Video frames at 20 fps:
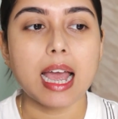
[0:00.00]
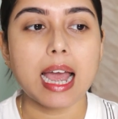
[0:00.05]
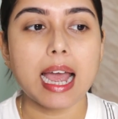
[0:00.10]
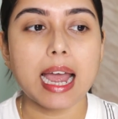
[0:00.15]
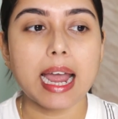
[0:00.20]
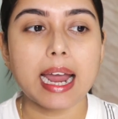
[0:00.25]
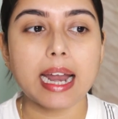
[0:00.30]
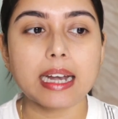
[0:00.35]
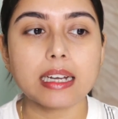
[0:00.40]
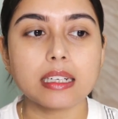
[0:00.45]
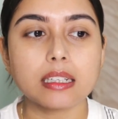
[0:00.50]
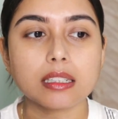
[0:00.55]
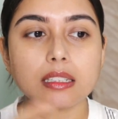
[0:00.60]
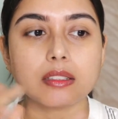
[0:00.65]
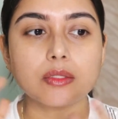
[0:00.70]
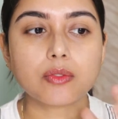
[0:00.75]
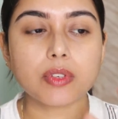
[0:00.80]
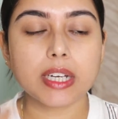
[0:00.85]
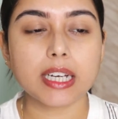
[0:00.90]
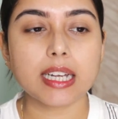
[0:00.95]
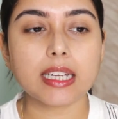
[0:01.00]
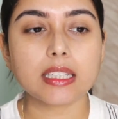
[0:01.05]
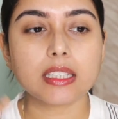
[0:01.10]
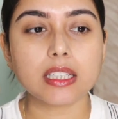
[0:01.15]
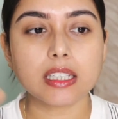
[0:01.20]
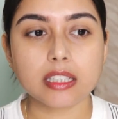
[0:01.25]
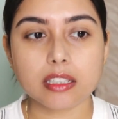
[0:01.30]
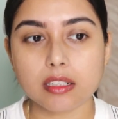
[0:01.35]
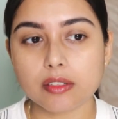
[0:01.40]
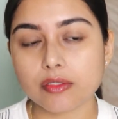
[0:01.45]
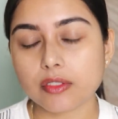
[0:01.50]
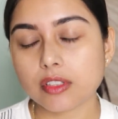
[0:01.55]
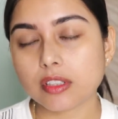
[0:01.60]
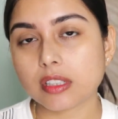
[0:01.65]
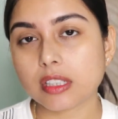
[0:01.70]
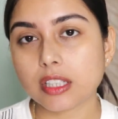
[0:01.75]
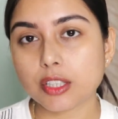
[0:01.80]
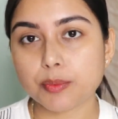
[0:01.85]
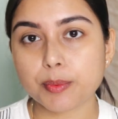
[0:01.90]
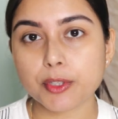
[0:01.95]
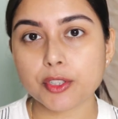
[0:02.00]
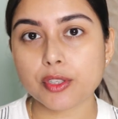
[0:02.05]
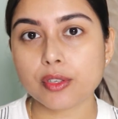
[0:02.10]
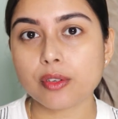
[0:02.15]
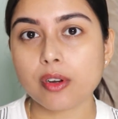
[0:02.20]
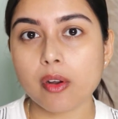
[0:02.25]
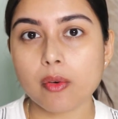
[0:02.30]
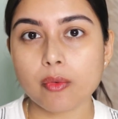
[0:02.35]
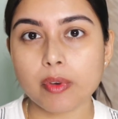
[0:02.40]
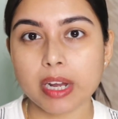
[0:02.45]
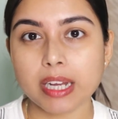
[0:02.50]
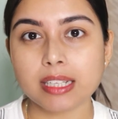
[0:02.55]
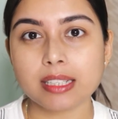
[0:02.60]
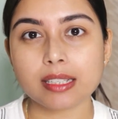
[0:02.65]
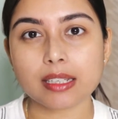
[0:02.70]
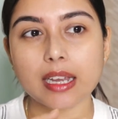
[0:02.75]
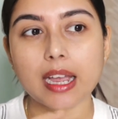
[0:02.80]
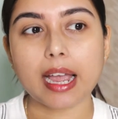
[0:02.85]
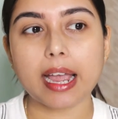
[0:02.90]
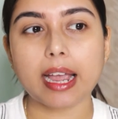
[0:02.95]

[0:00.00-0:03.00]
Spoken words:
and when I discovered this particular range,